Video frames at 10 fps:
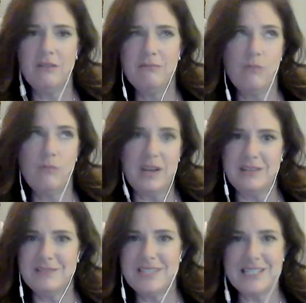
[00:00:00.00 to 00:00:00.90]
1
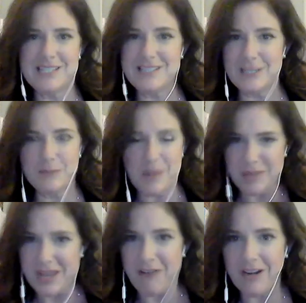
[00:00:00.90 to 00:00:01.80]
in 66,
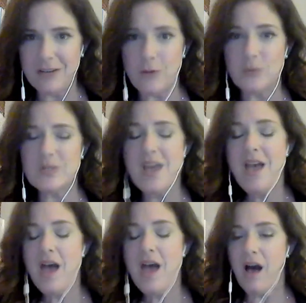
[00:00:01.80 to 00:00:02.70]
maybe Erik knows.
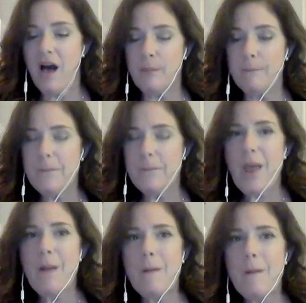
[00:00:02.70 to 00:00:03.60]

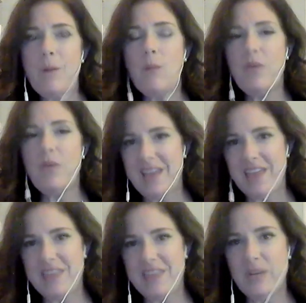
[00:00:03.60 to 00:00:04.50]
But one
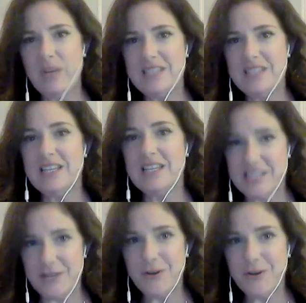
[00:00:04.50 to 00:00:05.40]
thing I think we need to
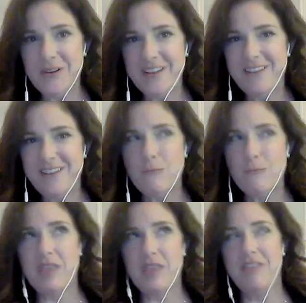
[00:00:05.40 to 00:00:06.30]
consider
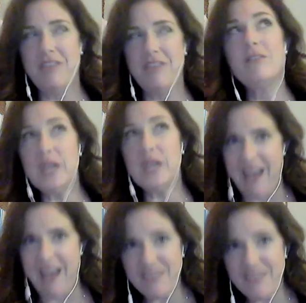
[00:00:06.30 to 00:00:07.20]
with
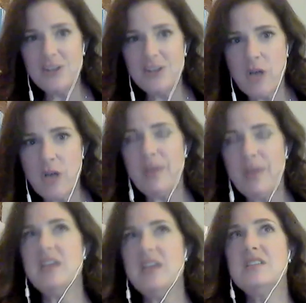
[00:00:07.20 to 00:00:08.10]
looking at that jump
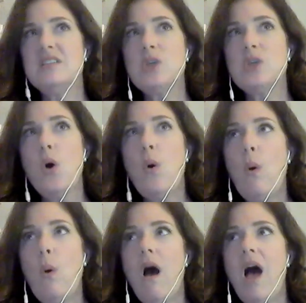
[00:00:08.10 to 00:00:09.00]
is
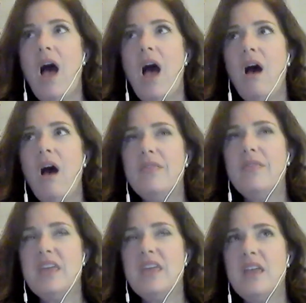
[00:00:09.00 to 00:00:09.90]

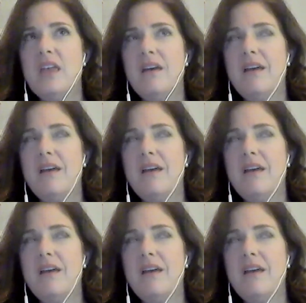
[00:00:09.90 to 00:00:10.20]
the